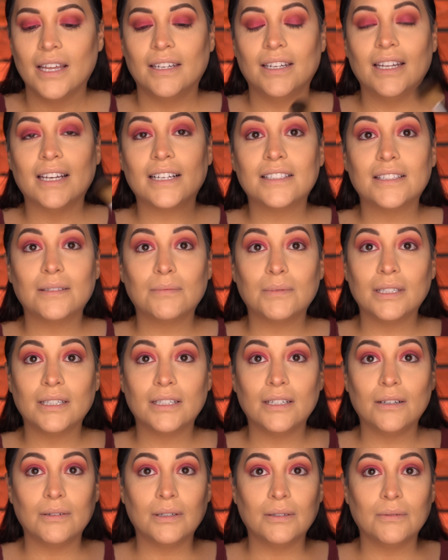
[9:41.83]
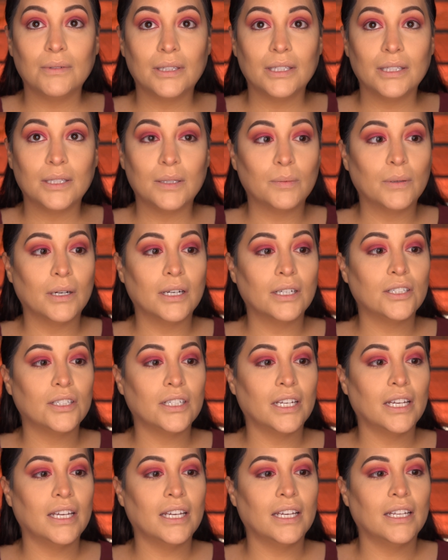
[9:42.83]
Next, I'm going to go in with this
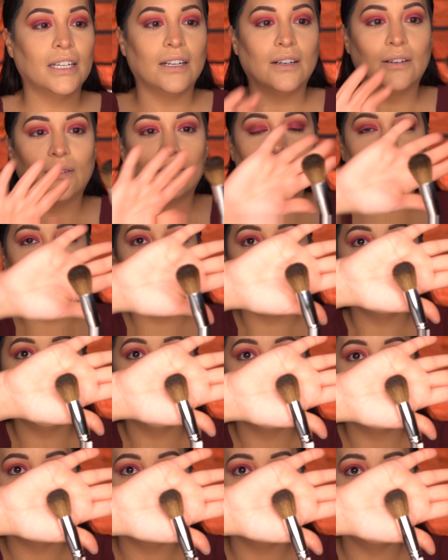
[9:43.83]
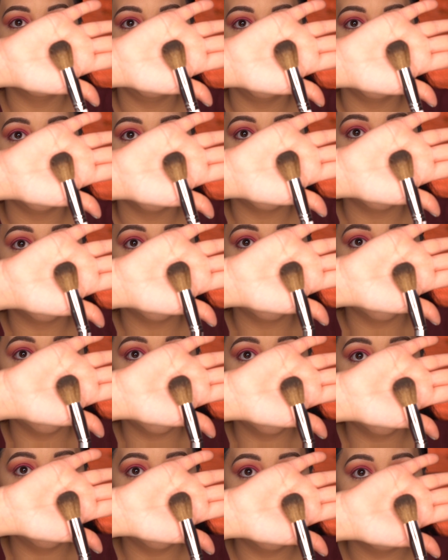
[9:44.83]
brush, and already, I don't know if you can
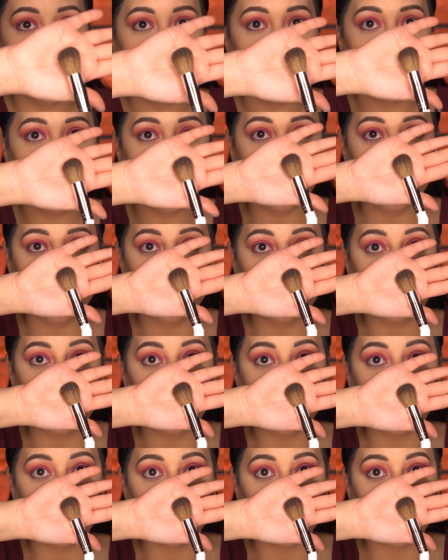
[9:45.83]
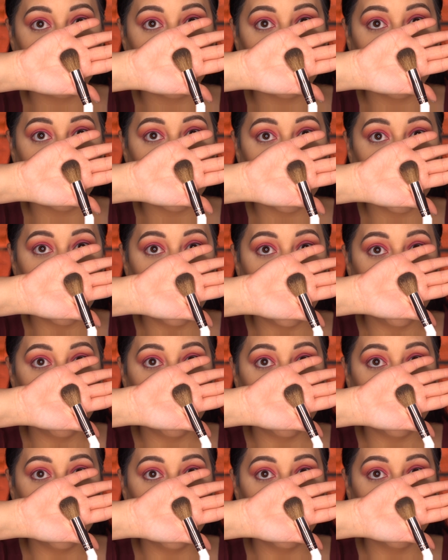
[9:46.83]
tell,
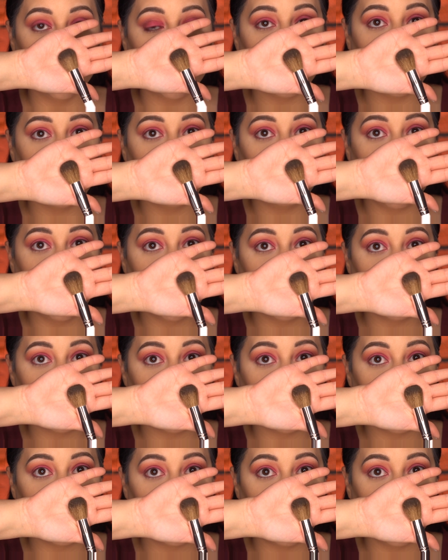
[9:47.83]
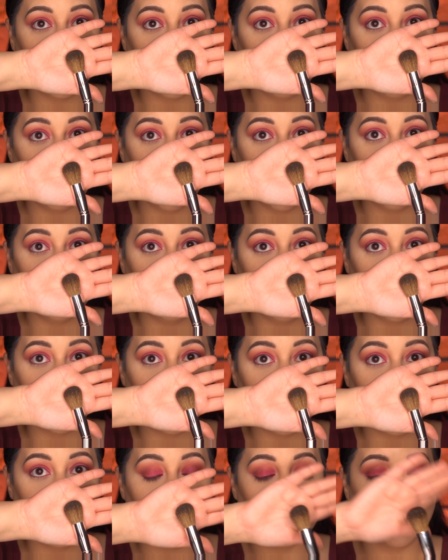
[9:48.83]
but there's some hair sticking up out of
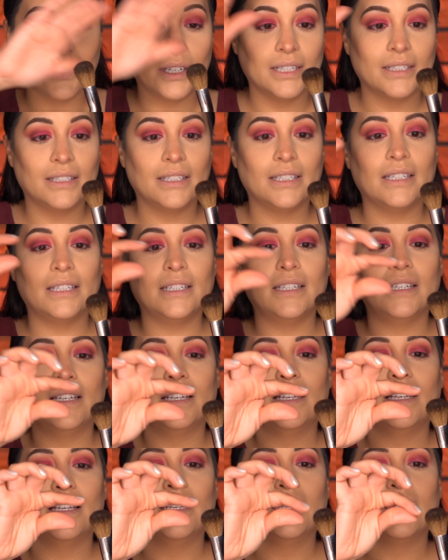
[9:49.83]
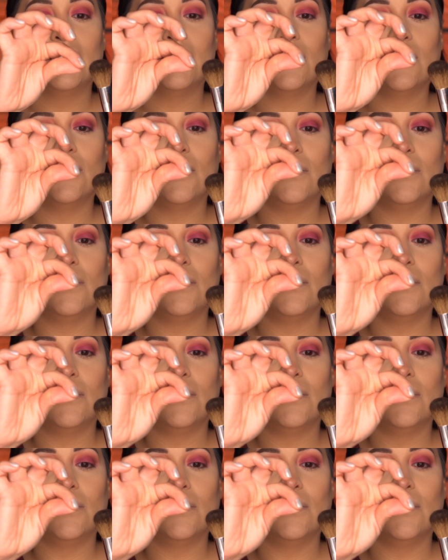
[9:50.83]
it, kind of crazy. So